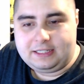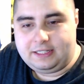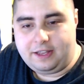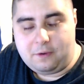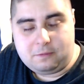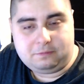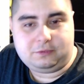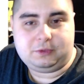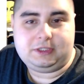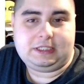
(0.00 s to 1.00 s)
Now,
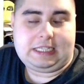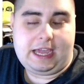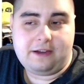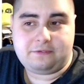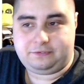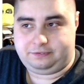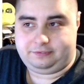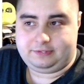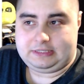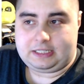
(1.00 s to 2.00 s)
we have
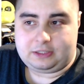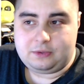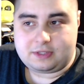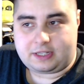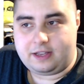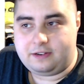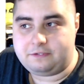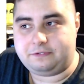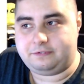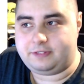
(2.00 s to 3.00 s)
the clones kind
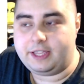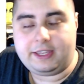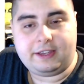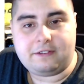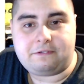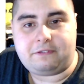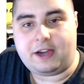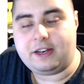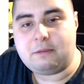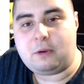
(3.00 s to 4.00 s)
of taking a
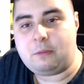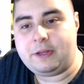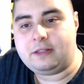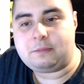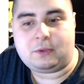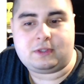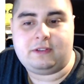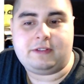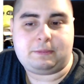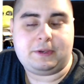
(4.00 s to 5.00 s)
final moment, most of
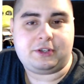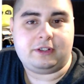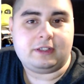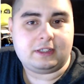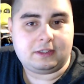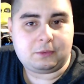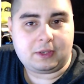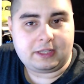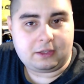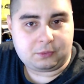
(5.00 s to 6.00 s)
them, especially the
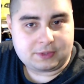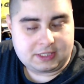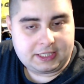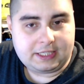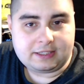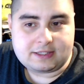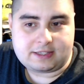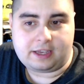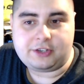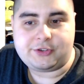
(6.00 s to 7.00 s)
one that was leading the
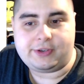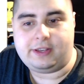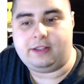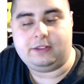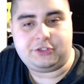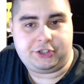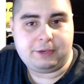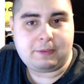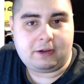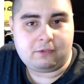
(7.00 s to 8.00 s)
sanctuary and
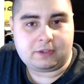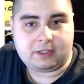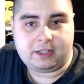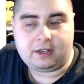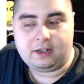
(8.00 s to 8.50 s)
Shima over there,